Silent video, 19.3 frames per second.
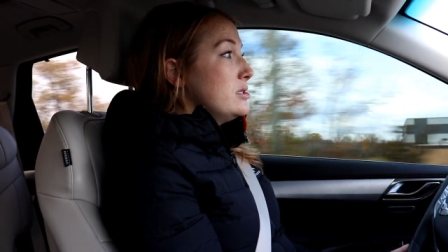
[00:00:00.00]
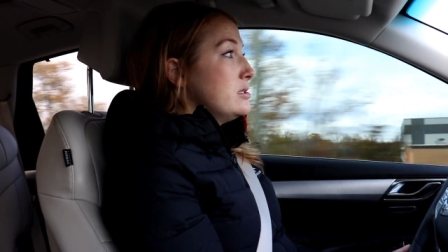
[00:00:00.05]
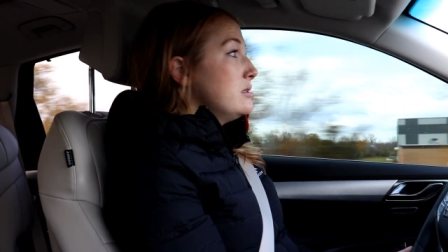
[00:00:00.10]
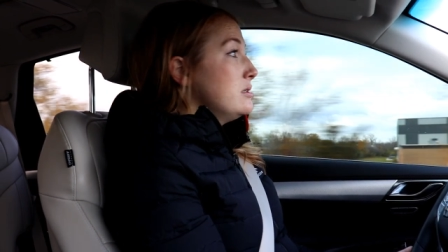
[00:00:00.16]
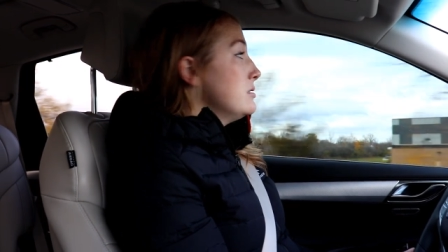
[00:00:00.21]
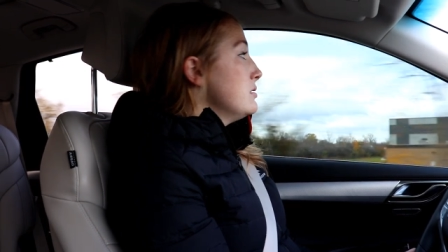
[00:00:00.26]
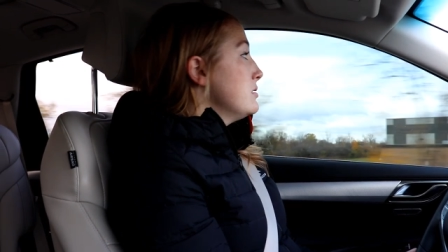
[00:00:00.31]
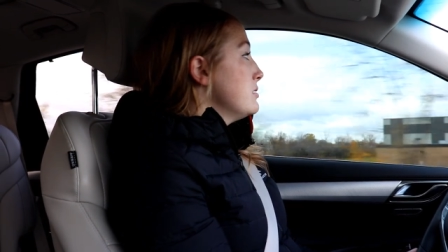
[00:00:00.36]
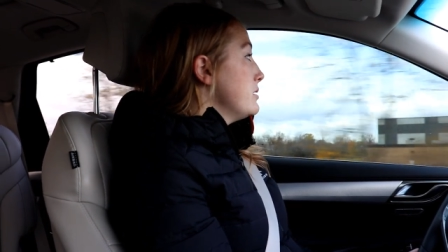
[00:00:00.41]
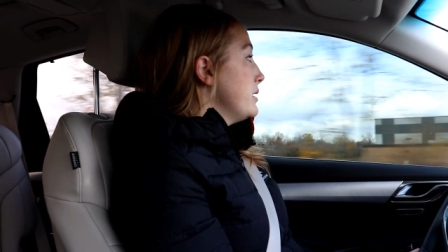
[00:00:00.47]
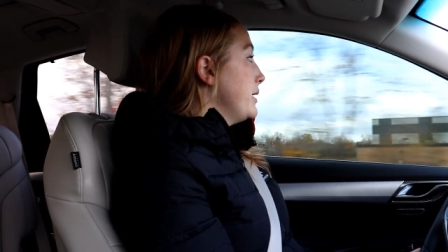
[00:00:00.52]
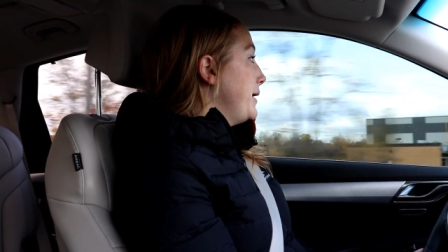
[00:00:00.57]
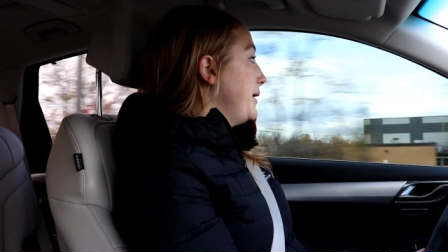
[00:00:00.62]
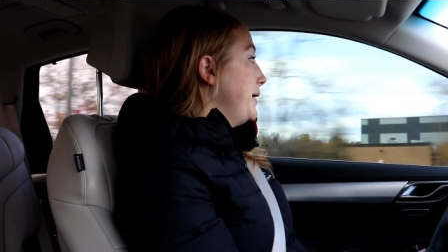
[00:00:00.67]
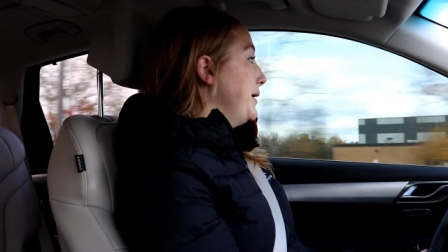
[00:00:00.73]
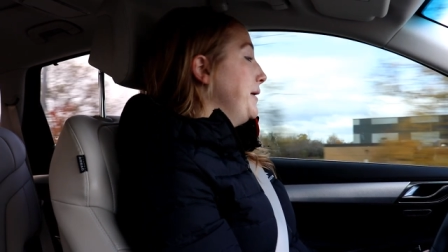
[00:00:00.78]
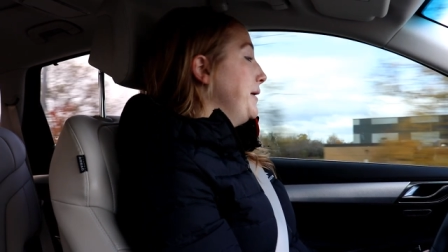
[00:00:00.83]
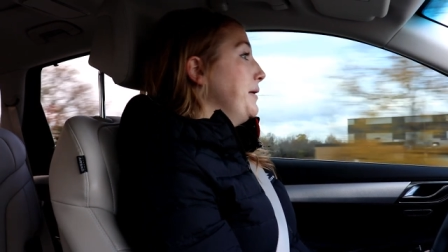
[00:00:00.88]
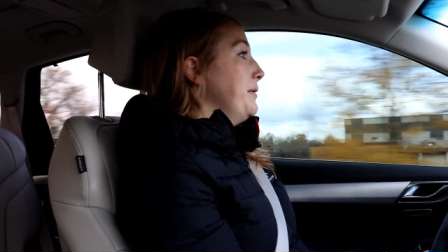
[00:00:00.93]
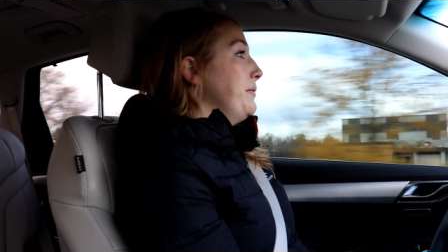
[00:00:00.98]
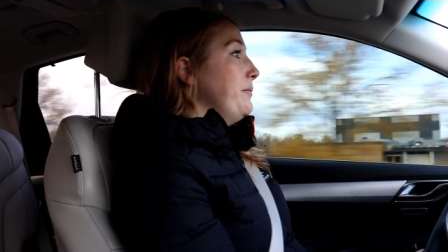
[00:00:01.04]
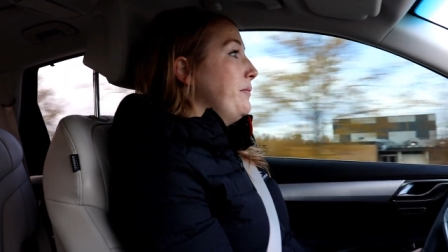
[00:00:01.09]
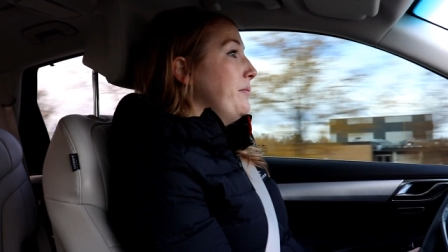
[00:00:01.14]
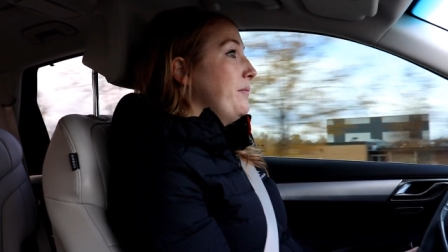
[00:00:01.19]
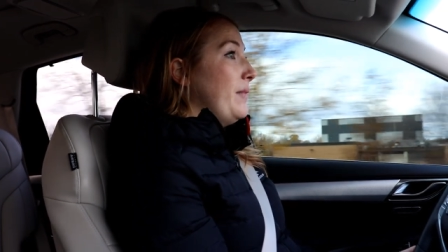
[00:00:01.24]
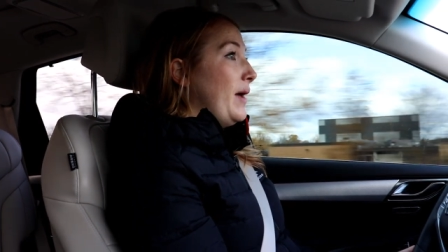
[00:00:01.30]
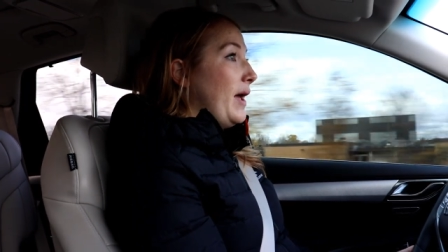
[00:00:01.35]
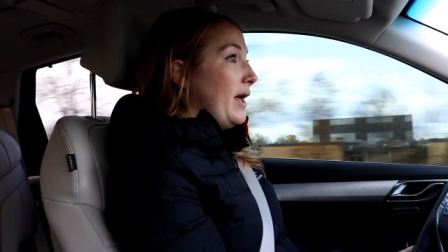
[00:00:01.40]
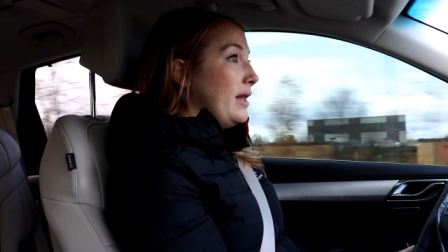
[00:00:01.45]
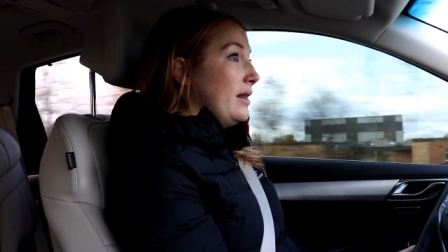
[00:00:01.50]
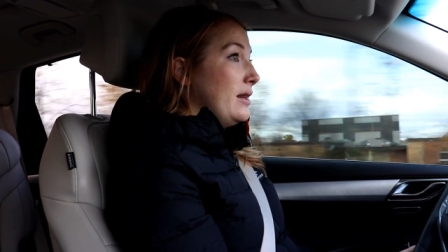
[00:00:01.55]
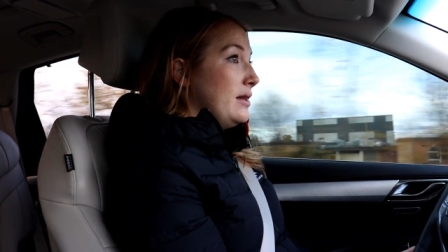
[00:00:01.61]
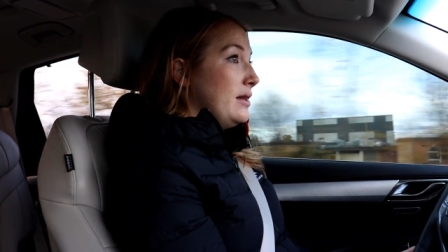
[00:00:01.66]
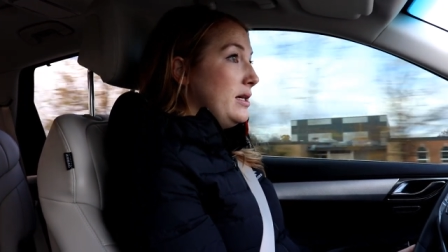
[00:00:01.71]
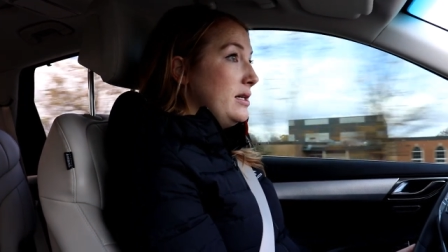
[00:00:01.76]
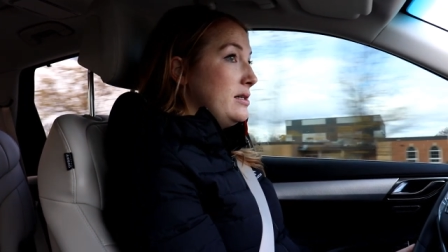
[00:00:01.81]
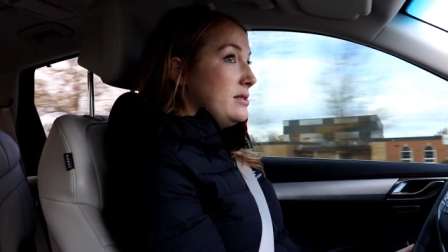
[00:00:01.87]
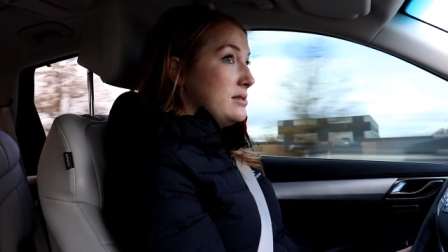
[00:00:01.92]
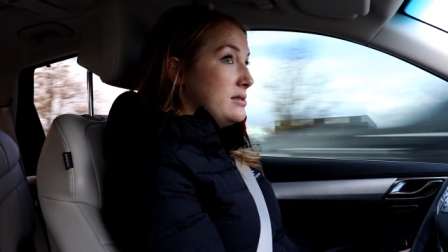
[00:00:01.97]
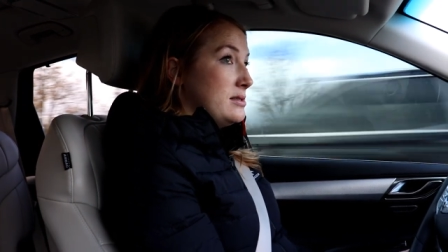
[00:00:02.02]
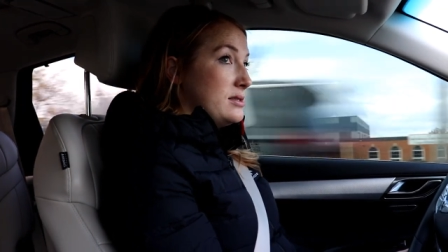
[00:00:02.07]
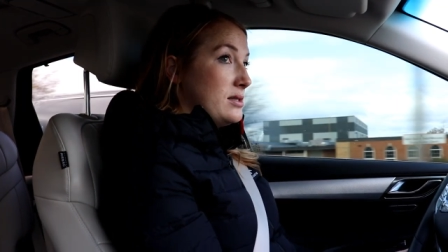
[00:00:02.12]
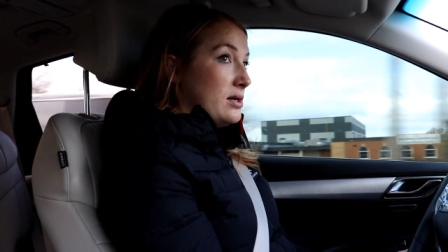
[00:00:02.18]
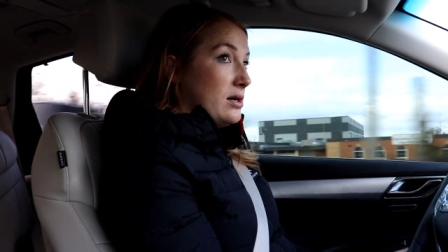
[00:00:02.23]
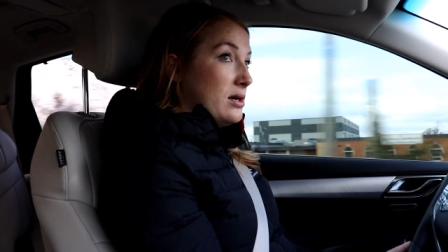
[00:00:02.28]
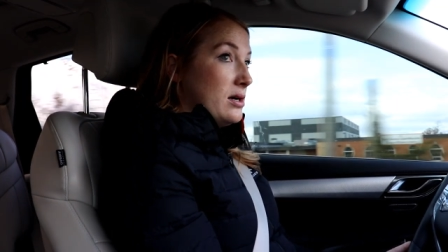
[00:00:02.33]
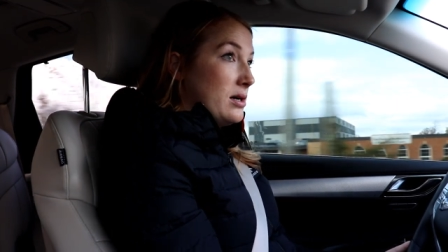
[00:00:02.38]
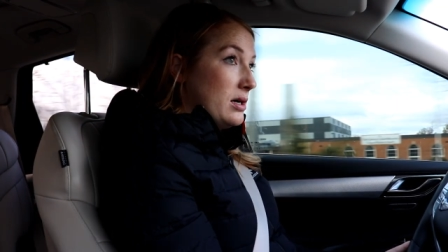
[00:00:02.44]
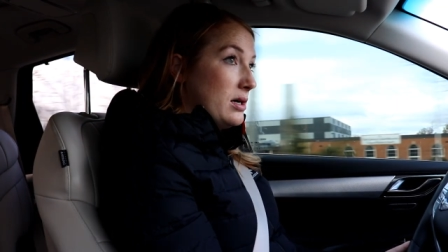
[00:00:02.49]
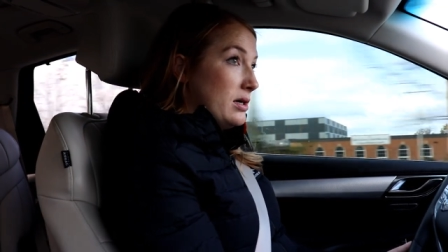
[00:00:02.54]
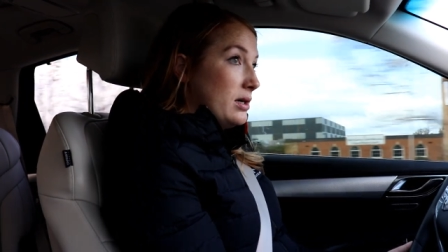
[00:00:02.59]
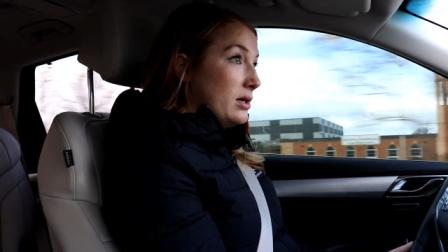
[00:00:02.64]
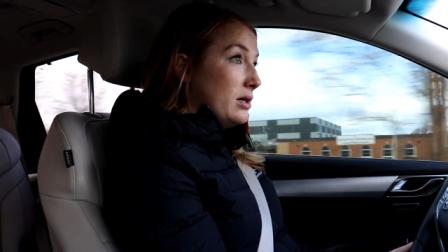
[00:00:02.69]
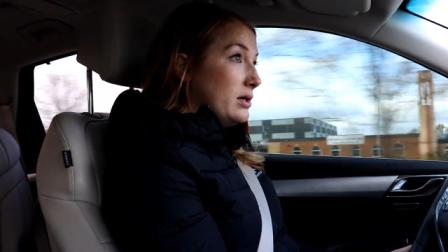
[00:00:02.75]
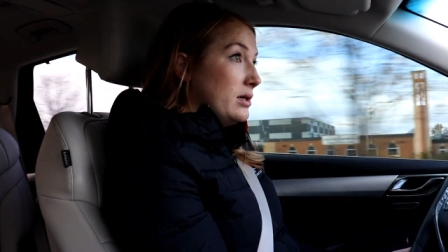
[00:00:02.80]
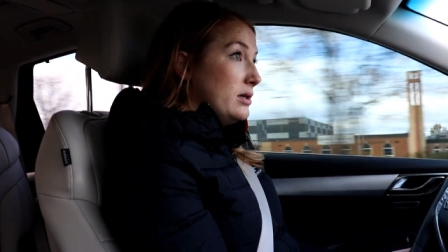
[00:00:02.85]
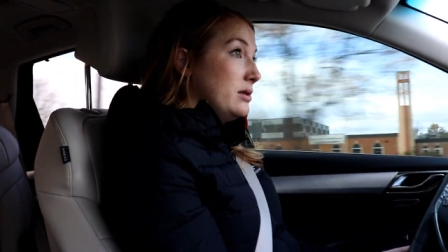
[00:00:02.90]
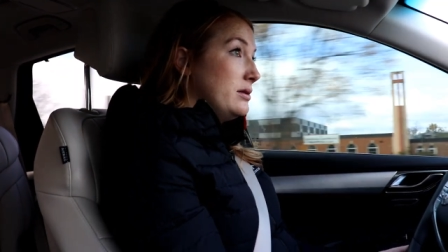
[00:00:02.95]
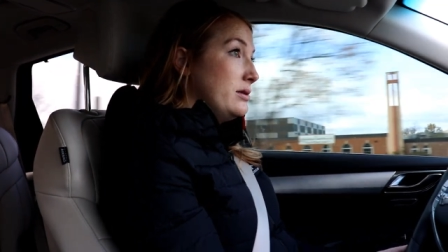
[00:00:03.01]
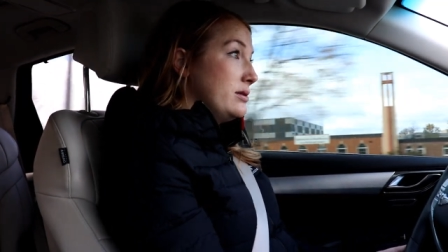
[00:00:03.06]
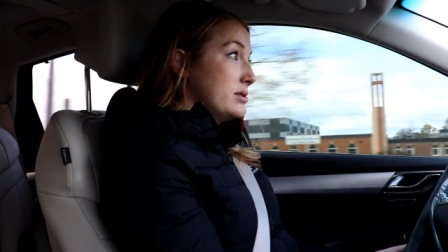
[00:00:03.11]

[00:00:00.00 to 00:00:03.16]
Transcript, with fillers: Um, and these are,